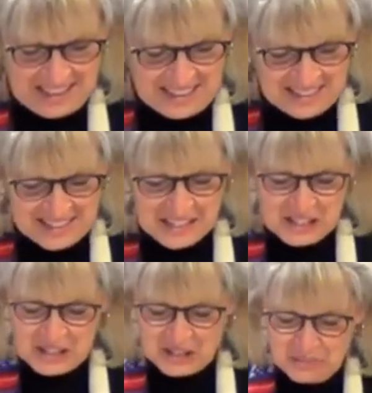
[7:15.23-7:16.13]
This
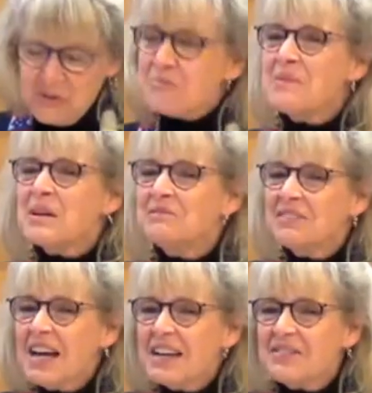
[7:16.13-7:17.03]
is the movement of
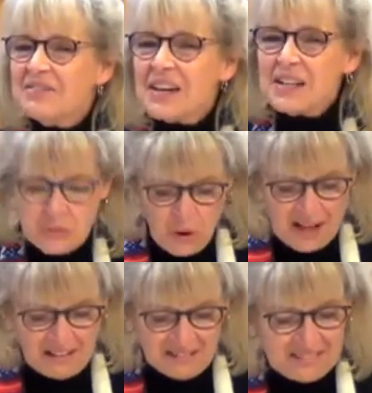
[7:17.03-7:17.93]
life as
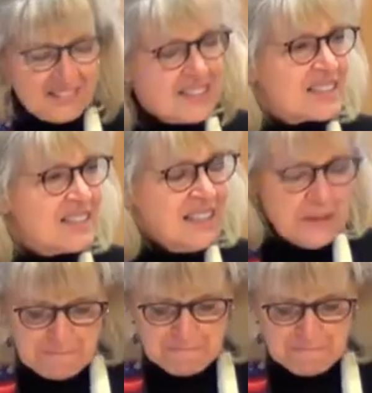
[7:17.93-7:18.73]
well, isn't it?